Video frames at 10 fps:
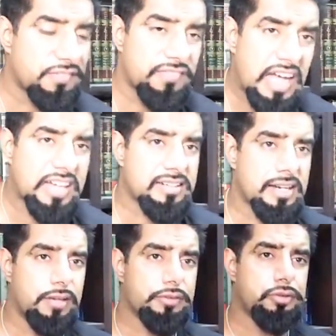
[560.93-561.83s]
fact
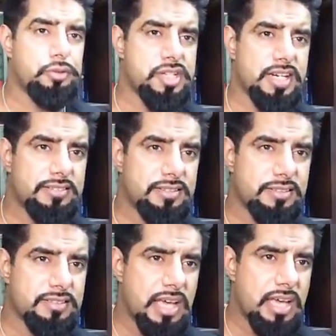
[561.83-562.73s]
now through
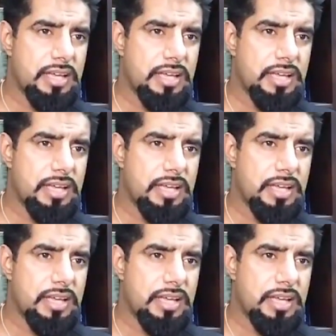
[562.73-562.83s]
genetics